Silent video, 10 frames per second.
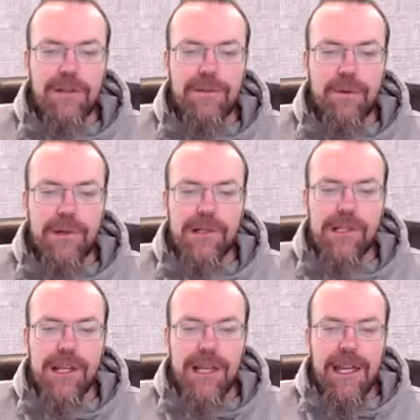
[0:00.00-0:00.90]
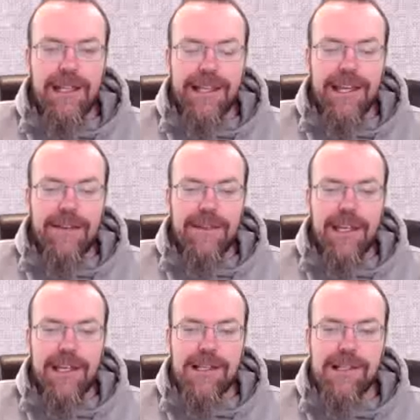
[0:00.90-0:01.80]
of lords and King of
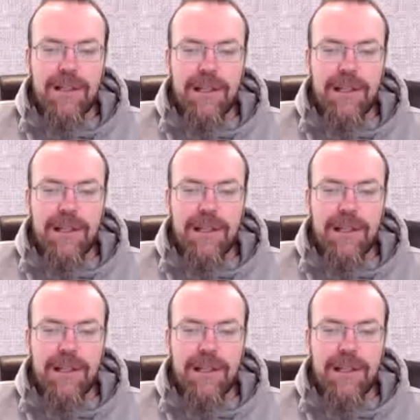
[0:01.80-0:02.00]
kings,